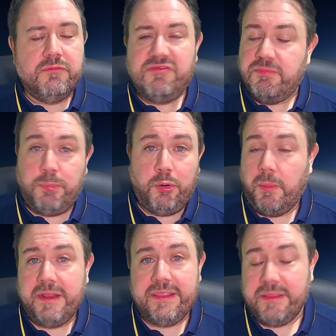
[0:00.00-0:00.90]

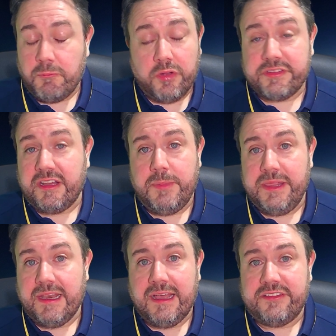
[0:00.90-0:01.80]
Probably it was going to be
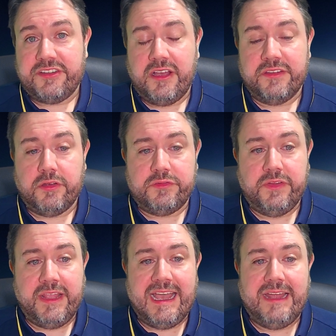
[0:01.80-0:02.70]
the last chance
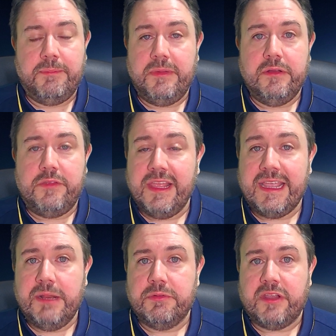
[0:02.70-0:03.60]
Oxford had. You'd
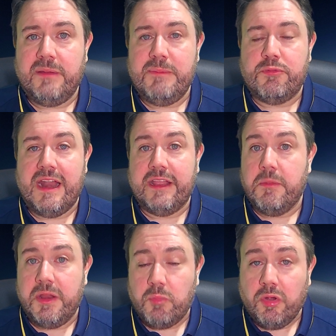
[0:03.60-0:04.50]
thinking it was going to be
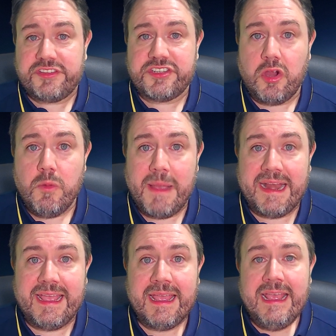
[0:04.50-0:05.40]
Brannigan, but it was Joe
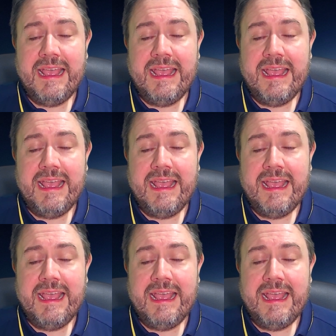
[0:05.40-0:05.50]
Bennett.